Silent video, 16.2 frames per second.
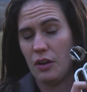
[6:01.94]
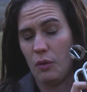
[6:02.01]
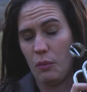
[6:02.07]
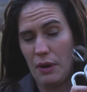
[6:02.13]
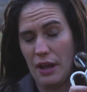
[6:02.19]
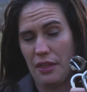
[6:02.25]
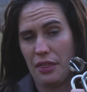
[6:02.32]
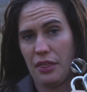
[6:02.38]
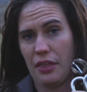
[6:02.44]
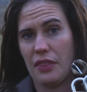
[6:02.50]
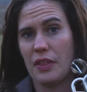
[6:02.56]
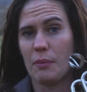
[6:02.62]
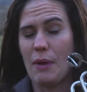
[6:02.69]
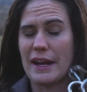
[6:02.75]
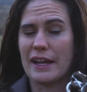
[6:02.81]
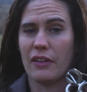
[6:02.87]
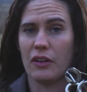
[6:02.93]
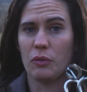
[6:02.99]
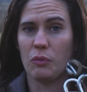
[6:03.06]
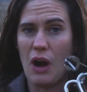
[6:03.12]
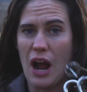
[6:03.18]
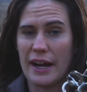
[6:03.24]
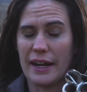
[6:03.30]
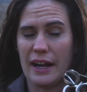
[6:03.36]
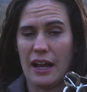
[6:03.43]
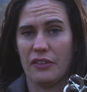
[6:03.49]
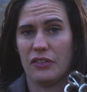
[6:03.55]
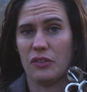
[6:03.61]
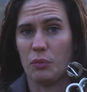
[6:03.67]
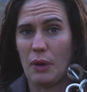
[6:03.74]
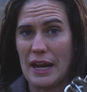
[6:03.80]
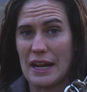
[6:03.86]
with the regular
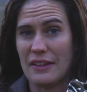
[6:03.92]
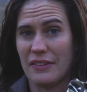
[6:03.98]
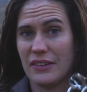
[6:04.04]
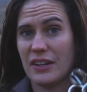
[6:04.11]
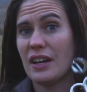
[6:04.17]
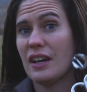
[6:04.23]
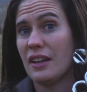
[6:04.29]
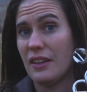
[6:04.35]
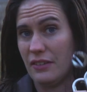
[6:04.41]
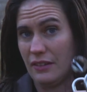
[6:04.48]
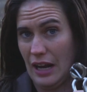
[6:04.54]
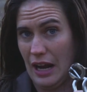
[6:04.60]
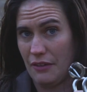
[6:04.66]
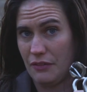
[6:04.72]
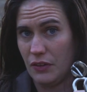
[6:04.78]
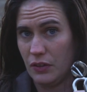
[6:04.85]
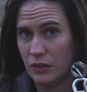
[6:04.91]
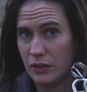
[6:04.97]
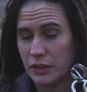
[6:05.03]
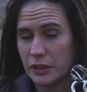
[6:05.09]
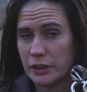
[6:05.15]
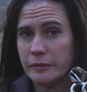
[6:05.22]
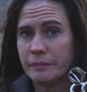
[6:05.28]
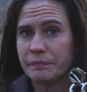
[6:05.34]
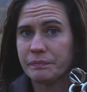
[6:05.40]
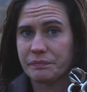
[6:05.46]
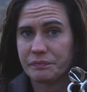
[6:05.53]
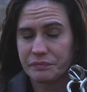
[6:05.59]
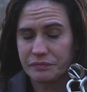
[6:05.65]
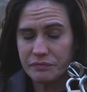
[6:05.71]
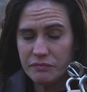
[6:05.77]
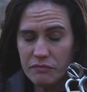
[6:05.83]
rockiness raised snaffle.
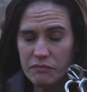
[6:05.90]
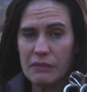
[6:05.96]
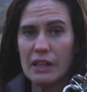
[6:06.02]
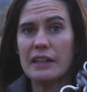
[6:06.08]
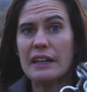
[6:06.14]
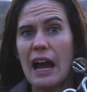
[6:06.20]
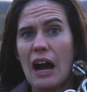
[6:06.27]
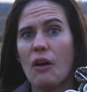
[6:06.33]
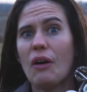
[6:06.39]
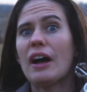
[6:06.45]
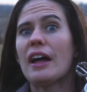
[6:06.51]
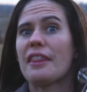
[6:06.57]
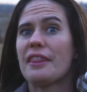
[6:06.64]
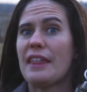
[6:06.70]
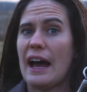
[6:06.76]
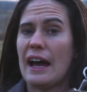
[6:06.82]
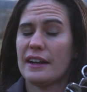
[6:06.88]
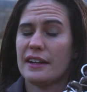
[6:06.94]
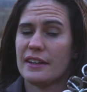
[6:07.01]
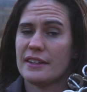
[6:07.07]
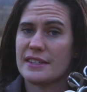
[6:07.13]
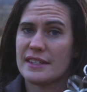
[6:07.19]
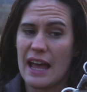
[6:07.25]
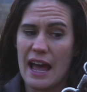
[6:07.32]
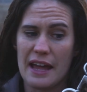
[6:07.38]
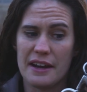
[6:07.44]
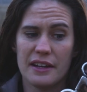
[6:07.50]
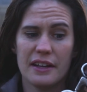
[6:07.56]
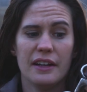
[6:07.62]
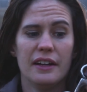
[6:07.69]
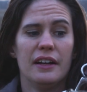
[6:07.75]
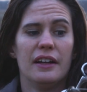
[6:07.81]
Now, that said,
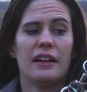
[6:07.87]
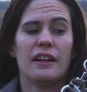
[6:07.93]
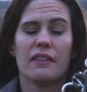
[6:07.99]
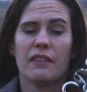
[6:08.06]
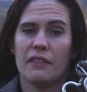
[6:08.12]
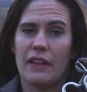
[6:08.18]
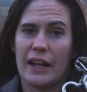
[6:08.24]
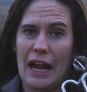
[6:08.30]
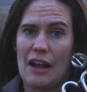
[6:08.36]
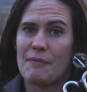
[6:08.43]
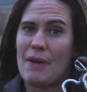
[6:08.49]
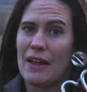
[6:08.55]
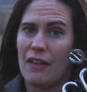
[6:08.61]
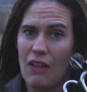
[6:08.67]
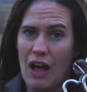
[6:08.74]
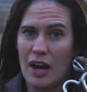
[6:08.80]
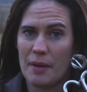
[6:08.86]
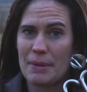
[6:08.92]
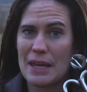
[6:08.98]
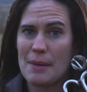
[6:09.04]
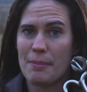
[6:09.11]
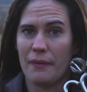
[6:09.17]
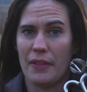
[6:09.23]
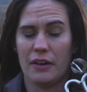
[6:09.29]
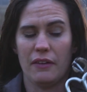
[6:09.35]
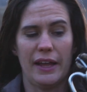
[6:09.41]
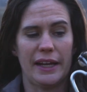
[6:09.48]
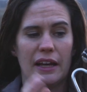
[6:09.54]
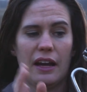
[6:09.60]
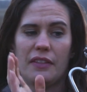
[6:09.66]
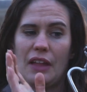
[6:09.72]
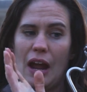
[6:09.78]
like, I've met a lot of people that are
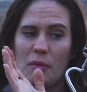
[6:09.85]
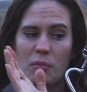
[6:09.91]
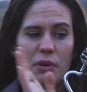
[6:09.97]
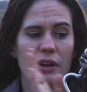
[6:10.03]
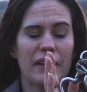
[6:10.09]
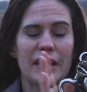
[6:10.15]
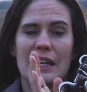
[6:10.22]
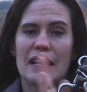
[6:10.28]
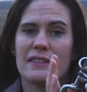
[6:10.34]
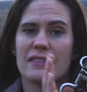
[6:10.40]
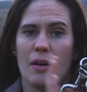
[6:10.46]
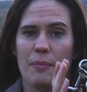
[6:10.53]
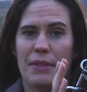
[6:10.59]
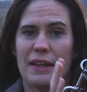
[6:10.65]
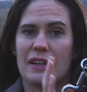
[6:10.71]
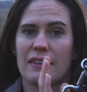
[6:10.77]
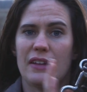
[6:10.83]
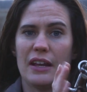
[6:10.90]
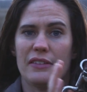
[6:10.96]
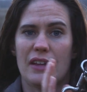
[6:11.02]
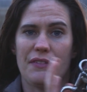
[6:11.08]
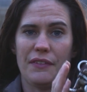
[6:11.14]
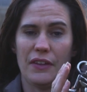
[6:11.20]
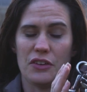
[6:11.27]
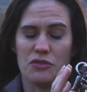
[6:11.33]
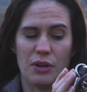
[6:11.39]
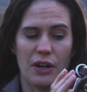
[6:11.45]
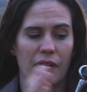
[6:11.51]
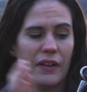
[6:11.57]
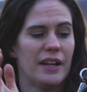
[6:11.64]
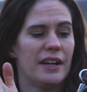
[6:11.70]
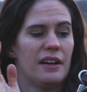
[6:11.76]
like, I really need something to stay safe on the
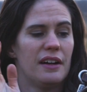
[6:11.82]
trail.